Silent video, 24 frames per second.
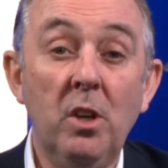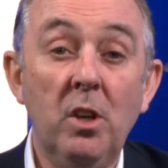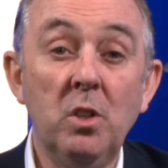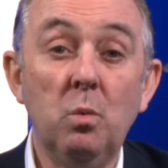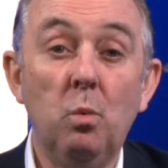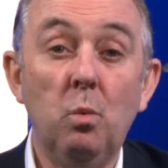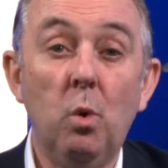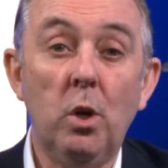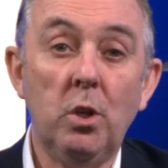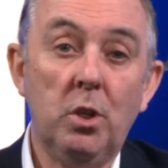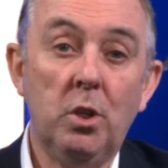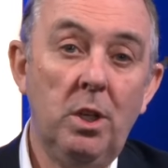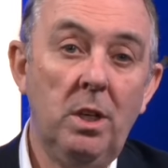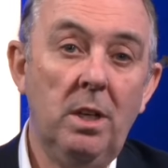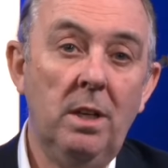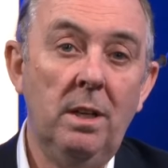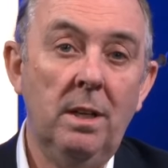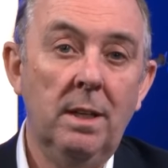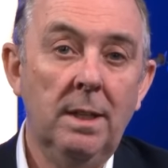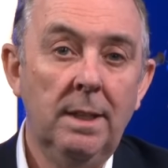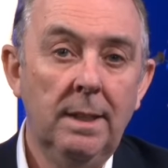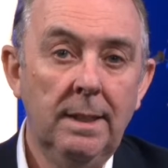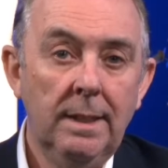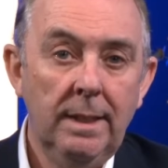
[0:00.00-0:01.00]

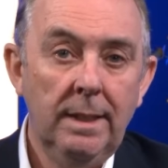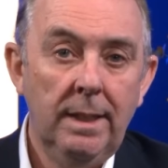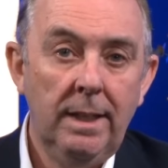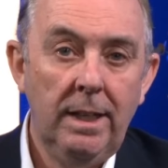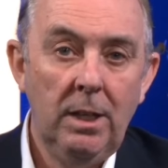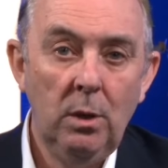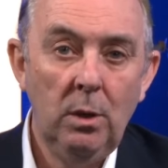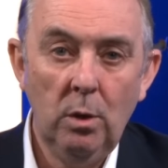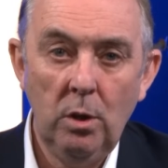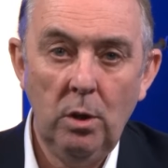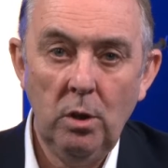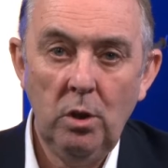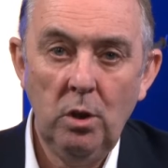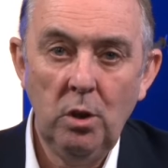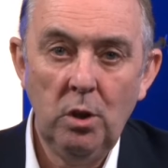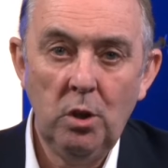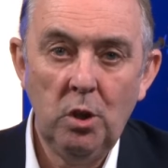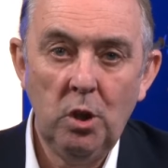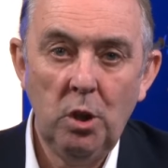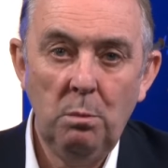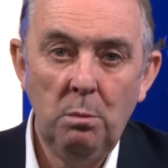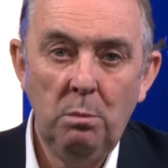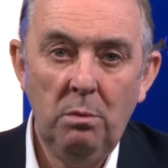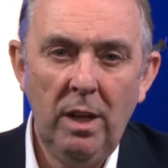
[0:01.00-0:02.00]
watching here on
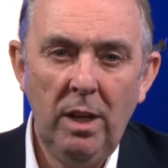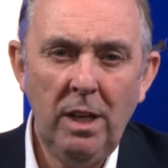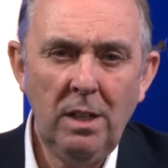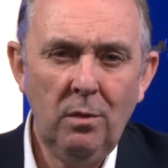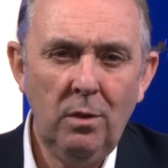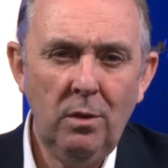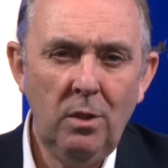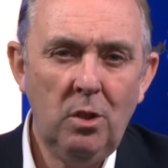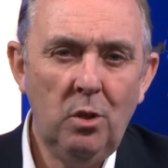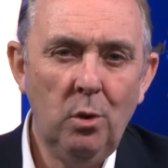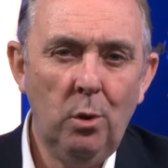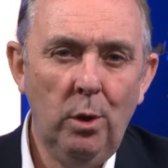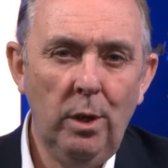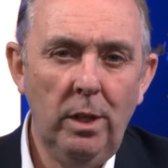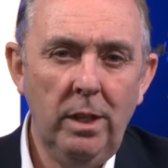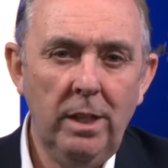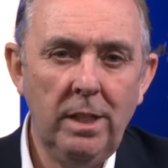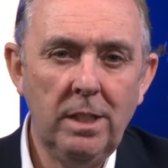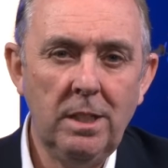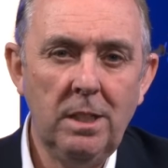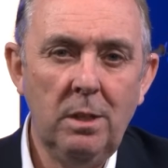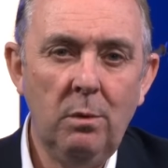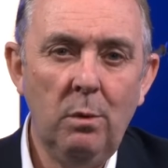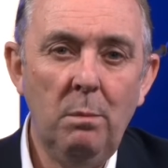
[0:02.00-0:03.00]
YouTube, thanks for joining
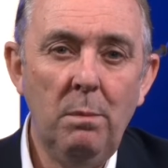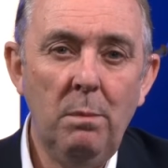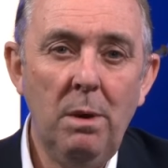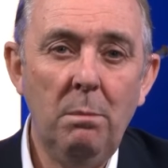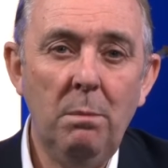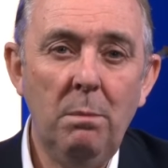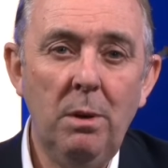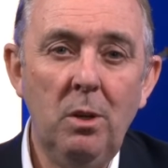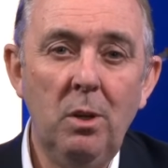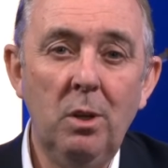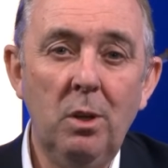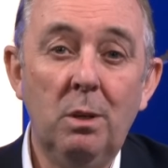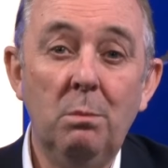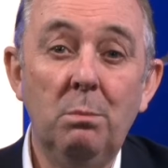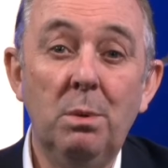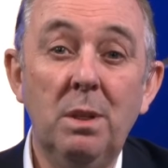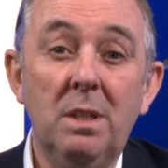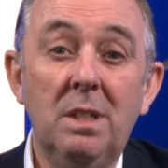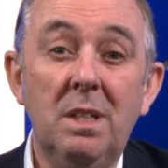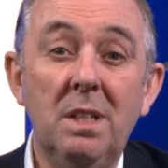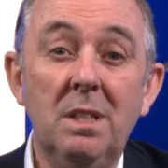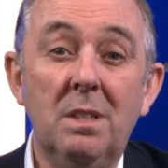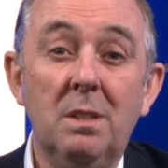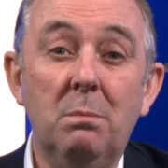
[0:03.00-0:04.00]
us. And remember, you can
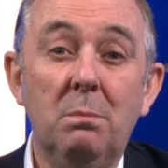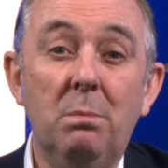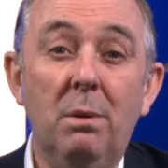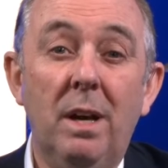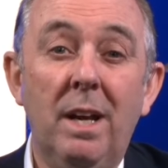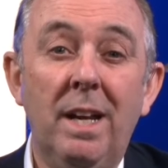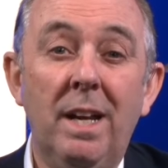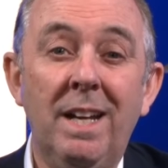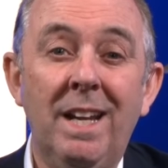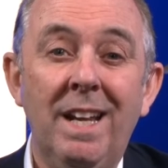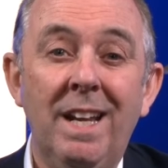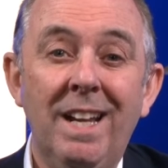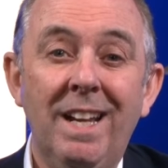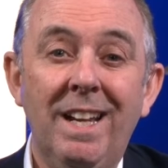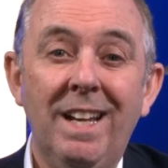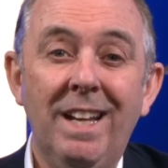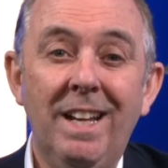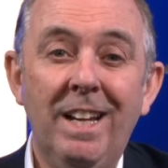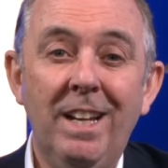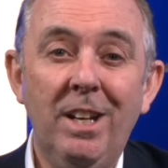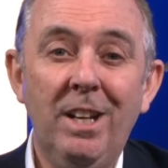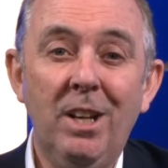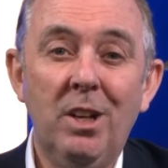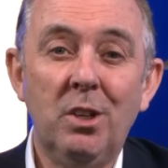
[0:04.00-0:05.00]
participate
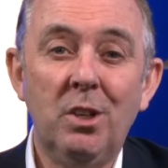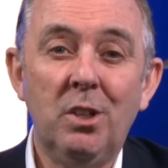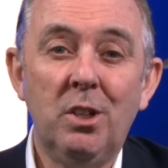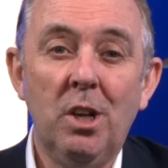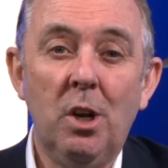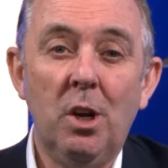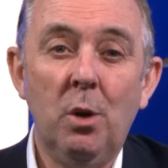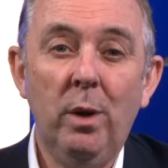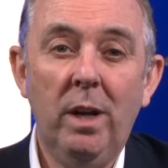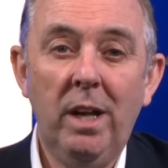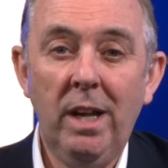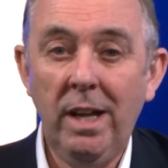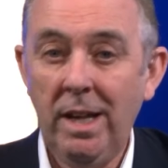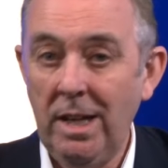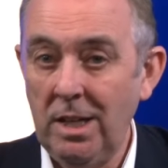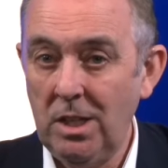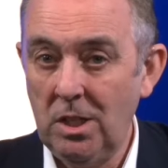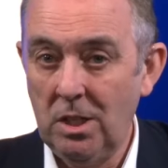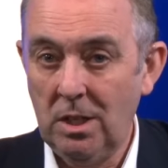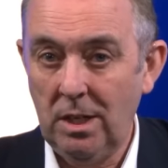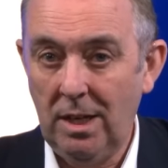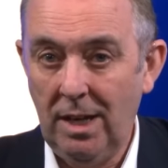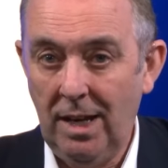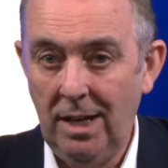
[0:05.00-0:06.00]
in our show
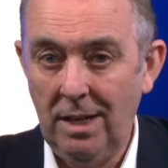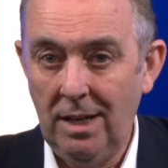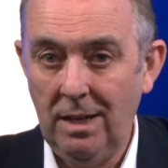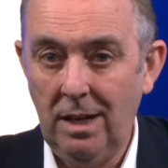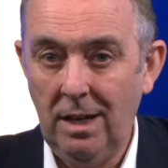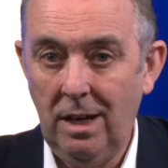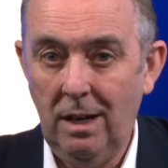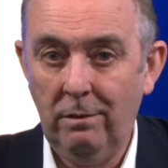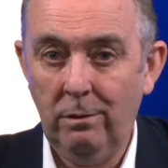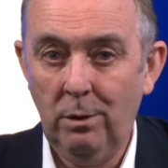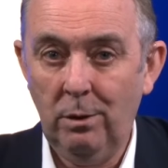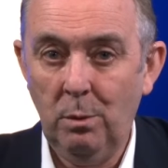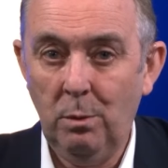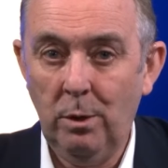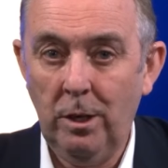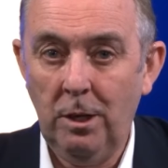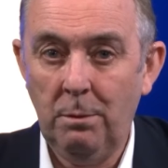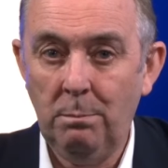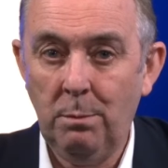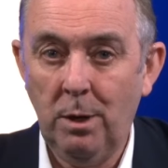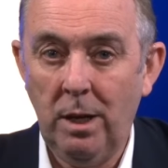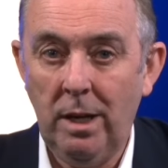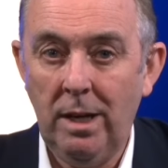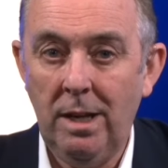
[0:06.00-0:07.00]
each and every
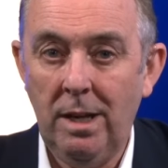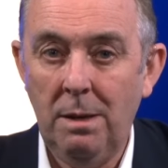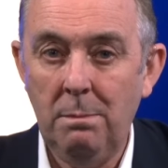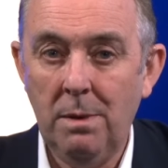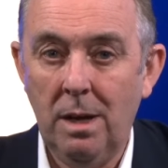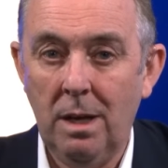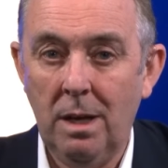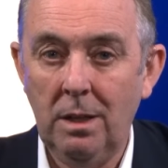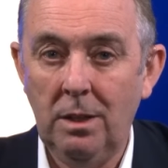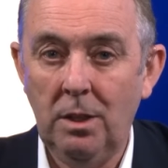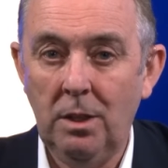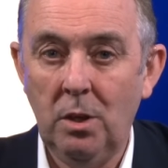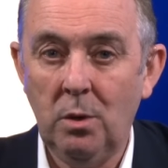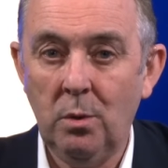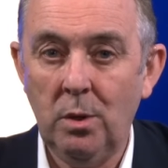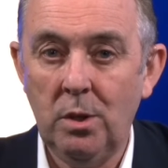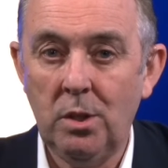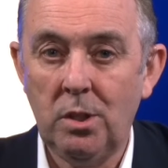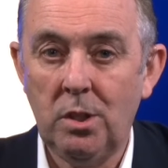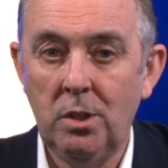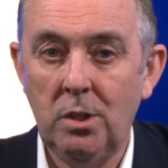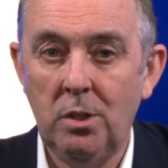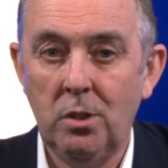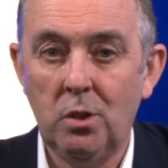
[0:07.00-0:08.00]
week by emailing your
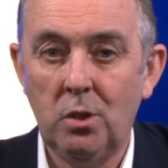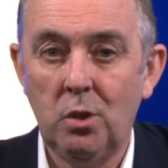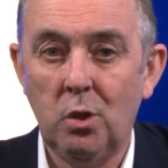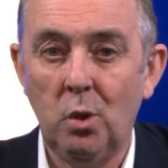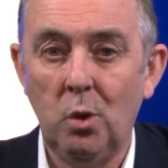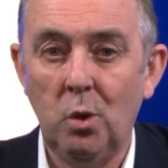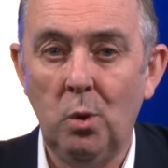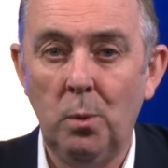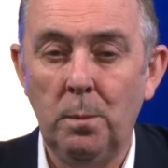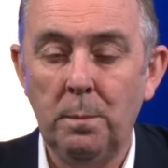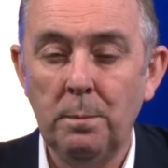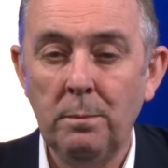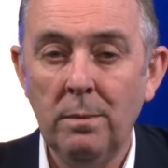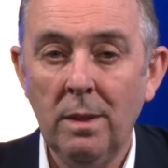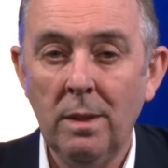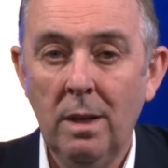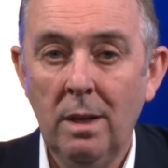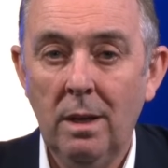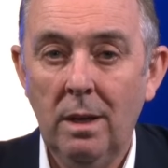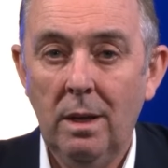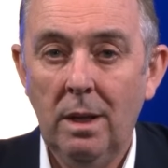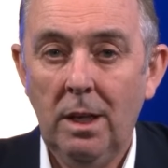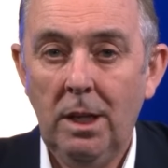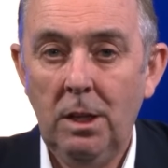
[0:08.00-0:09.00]
questions to
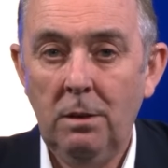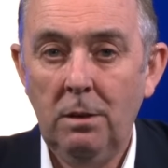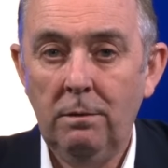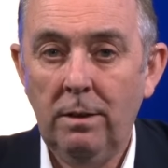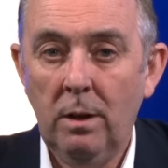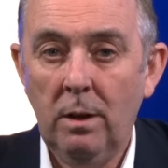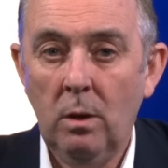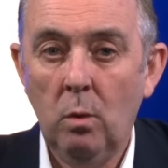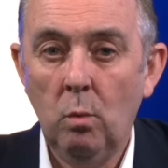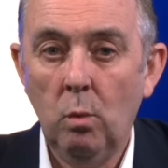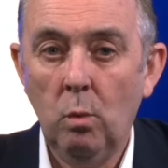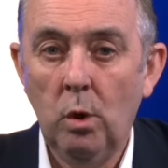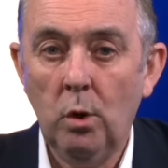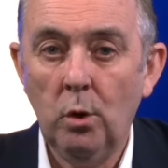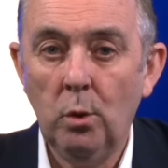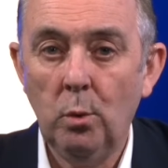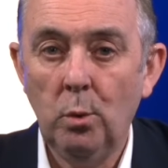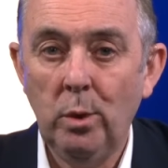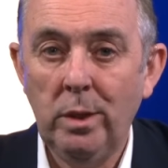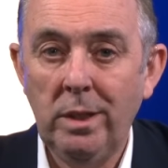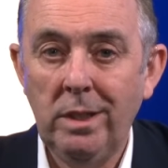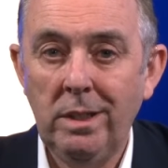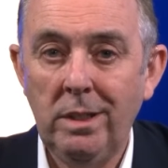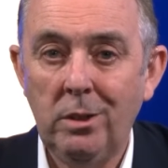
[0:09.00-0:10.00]

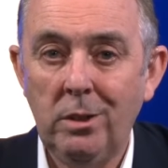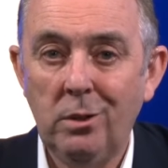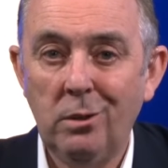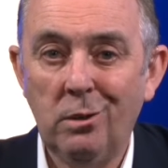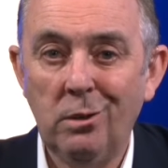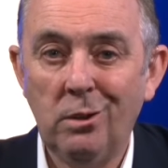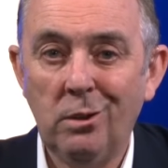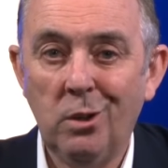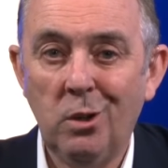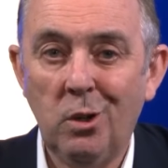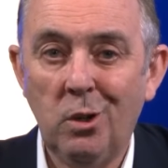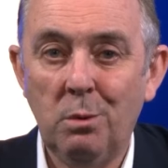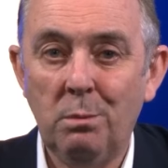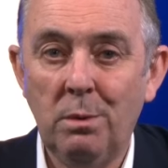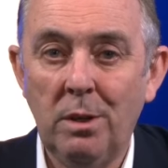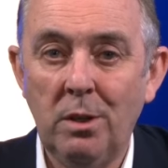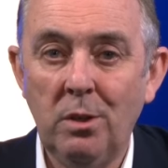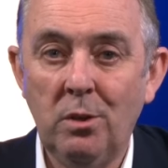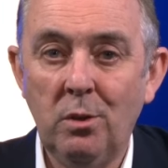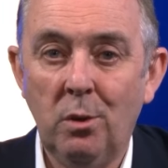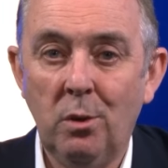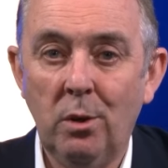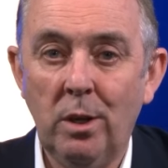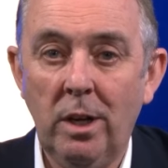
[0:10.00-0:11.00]

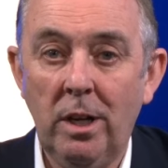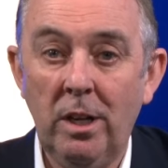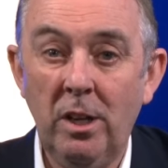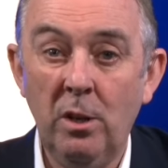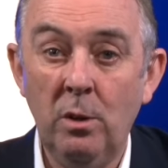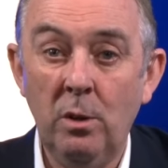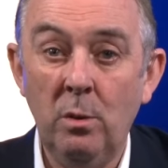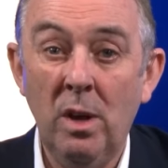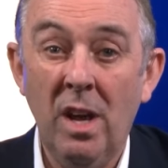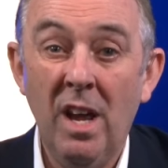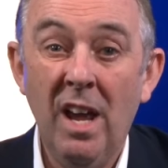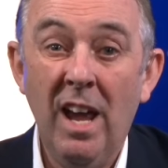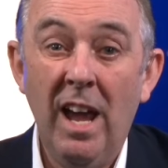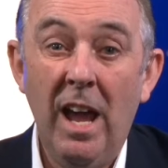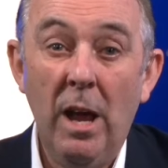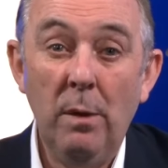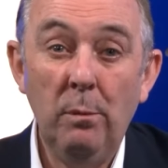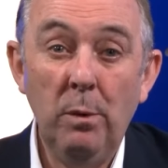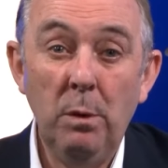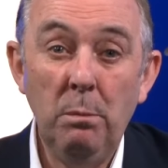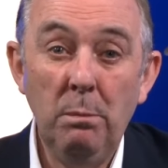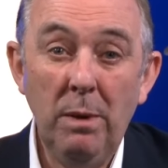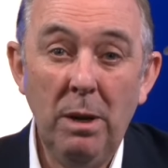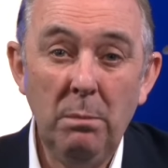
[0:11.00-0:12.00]
info@wealthwithin.com.au. And
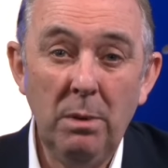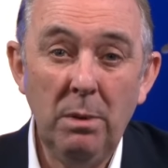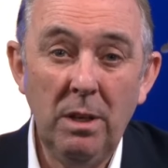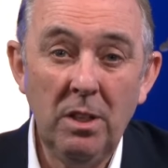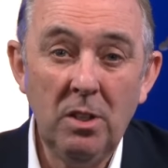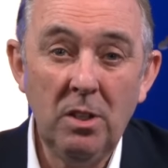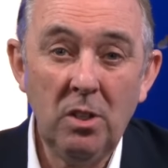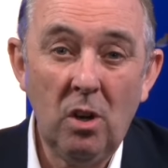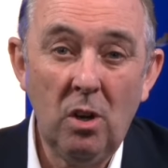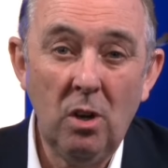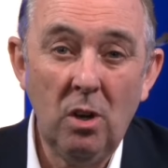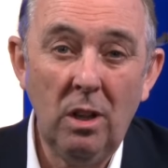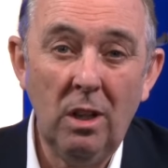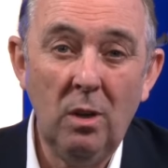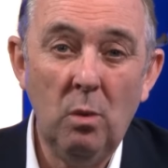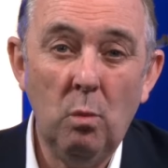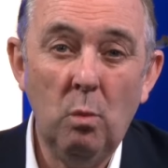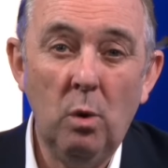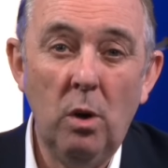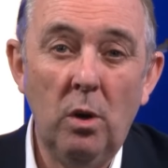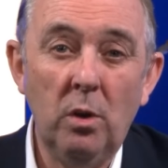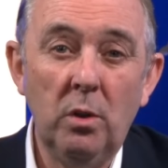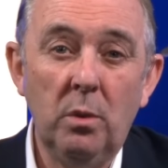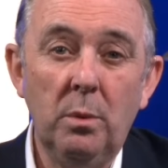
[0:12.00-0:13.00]
remember to title it
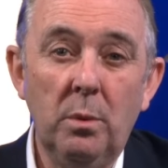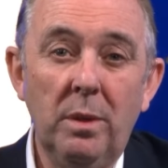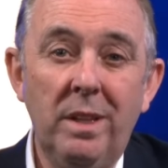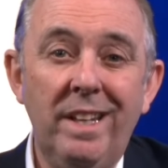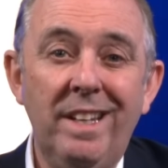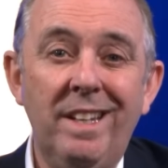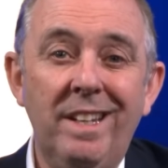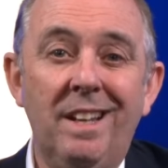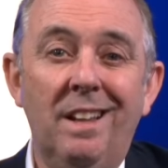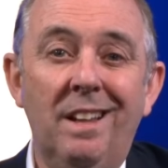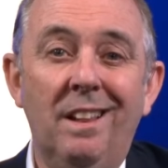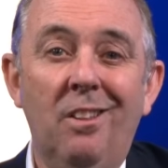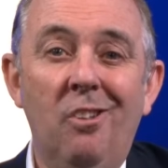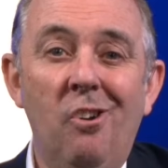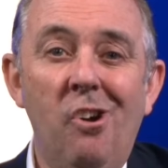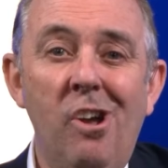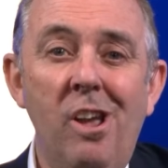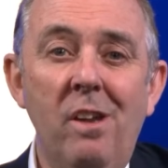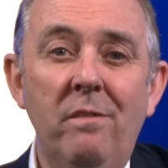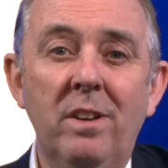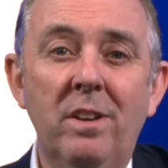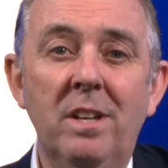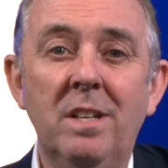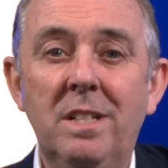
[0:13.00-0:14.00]
Wealth Within
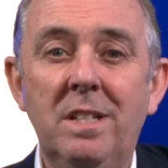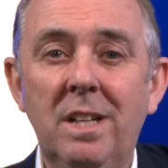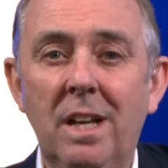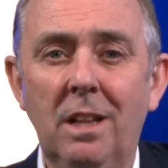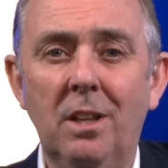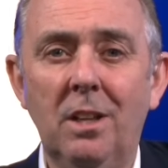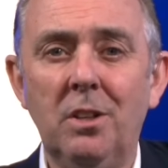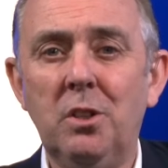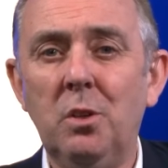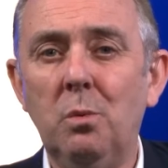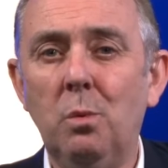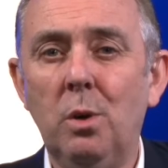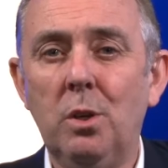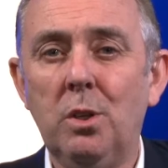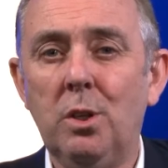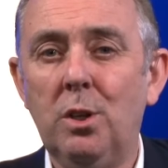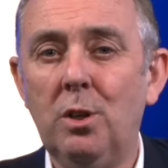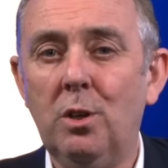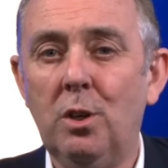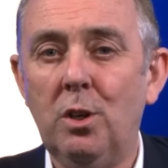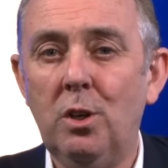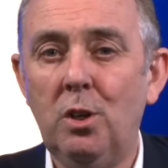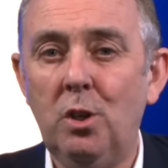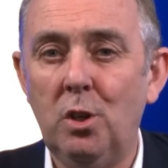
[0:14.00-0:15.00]
Live and tell us you're watching
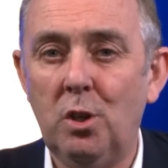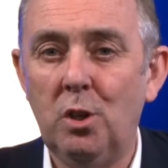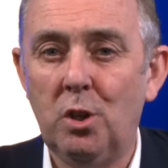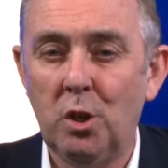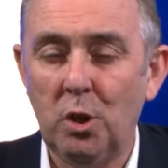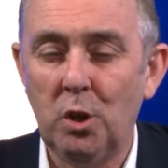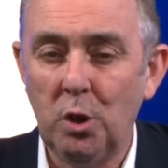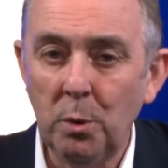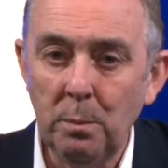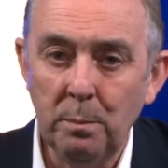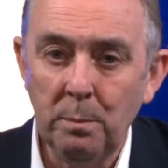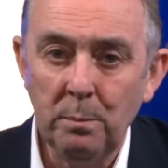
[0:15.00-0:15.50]
on YouTube